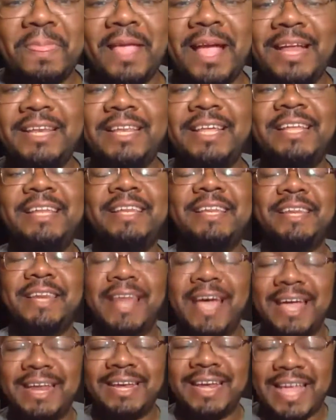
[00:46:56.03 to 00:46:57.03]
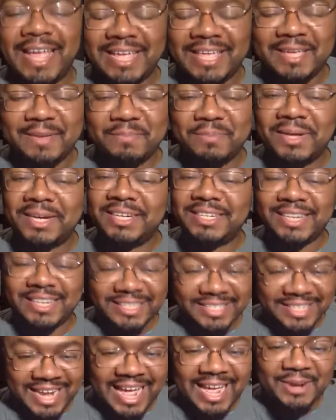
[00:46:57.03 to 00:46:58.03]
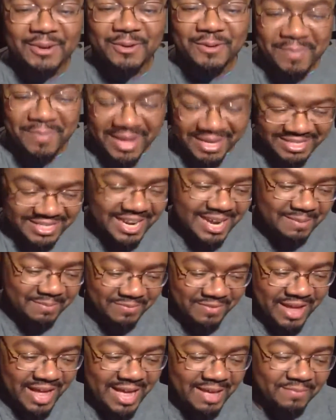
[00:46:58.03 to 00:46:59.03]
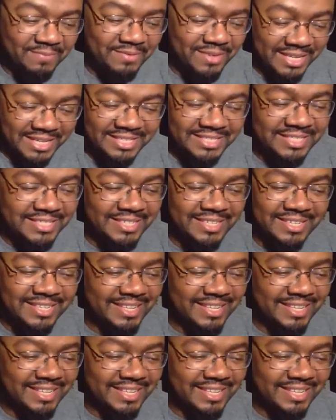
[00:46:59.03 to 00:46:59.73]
I did not like it, but it is not on my top 5 list.